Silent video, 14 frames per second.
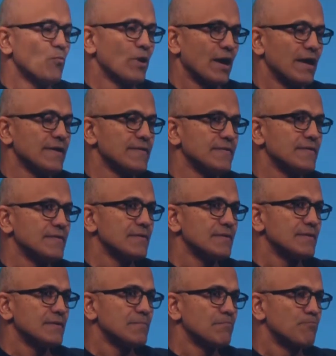I
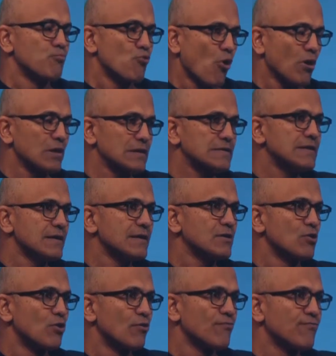broadly think
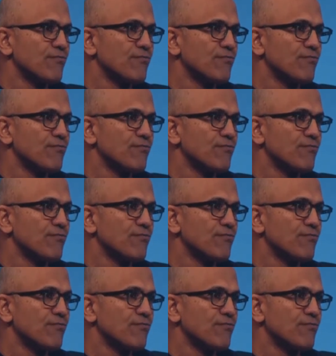of